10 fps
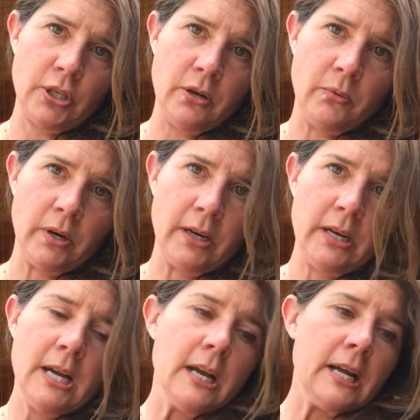show were.
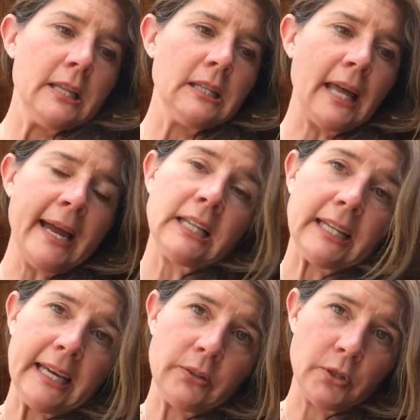
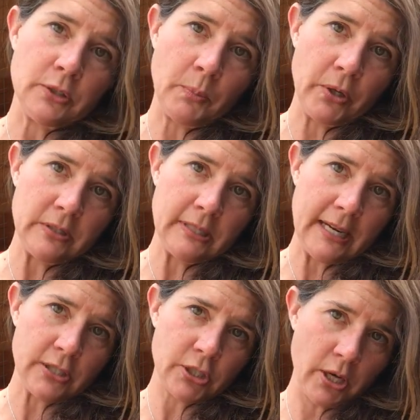Likely, those birds in
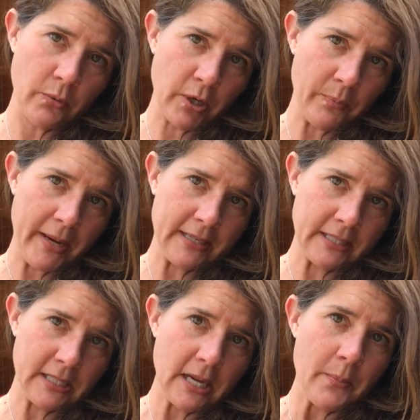that show were
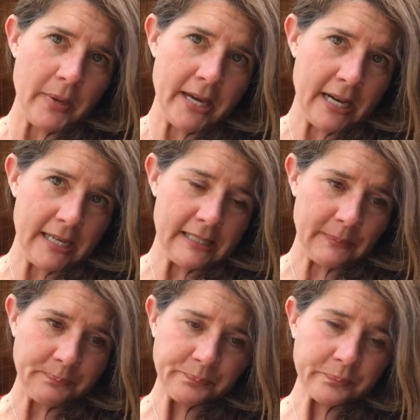abandoned
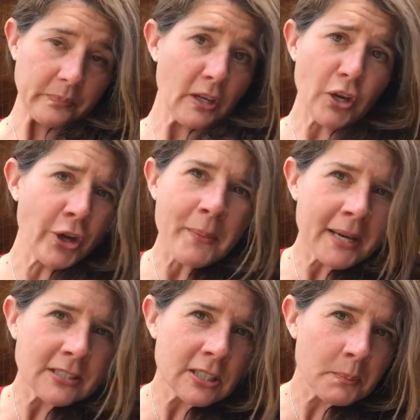not
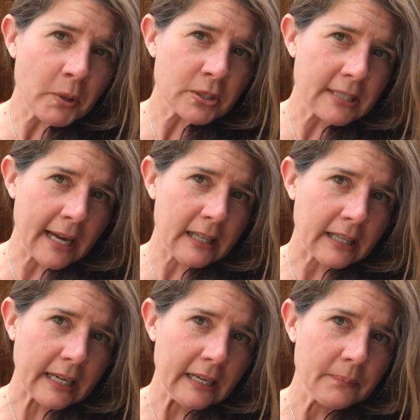because of their
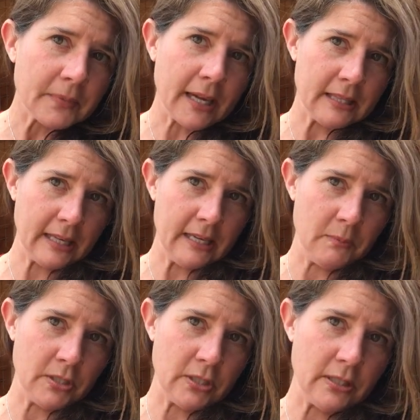personality, like they had
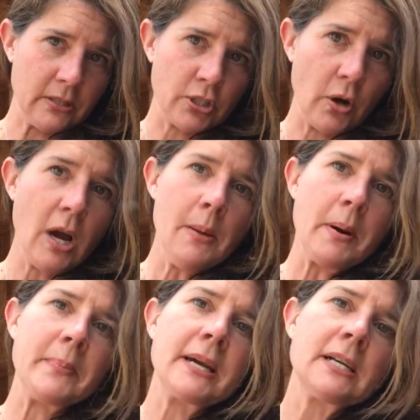mentioned in the show,
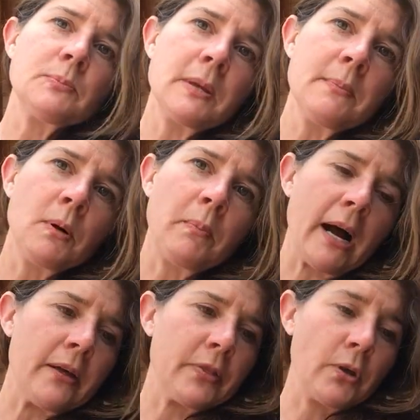but because people
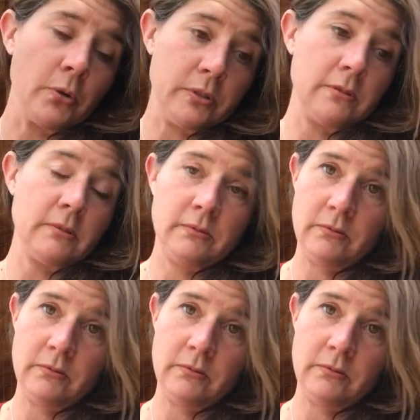bought those